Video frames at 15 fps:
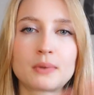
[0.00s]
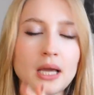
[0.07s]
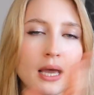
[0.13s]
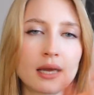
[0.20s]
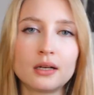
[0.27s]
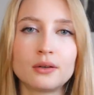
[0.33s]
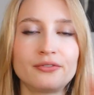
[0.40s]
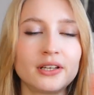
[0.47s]

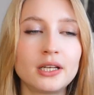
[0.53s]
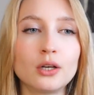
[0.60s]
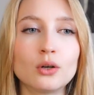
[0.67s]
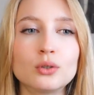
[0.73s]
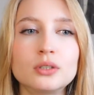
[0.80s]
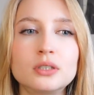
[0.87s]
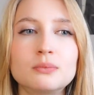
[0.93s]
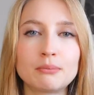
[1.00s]
kind of
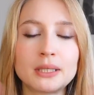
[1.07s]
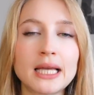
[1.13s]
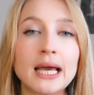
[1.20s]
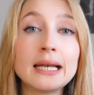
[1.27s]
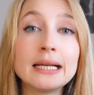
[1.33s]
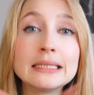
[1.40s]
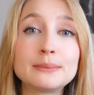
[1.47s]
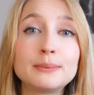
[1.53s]
videos, but
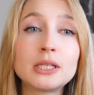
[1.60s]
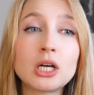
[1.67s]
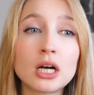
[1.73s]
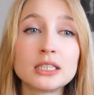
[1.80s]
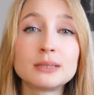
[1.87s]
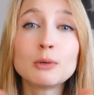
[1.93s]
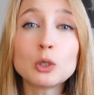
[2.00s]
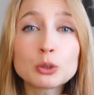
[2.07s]
that is
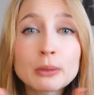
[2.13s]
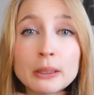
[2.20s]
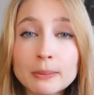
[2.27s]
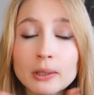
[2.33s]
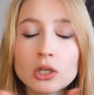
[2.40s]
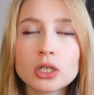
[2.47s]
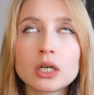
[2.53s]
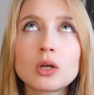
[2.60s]
because most people
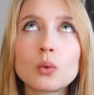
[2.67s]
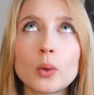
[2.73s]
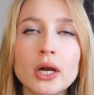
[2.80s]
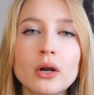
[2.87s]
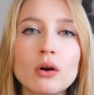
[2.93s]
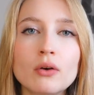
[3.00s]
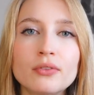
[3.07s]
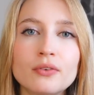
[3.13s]
are not
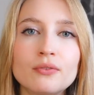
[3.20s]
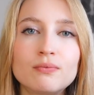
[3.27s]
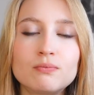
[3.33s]
aware of the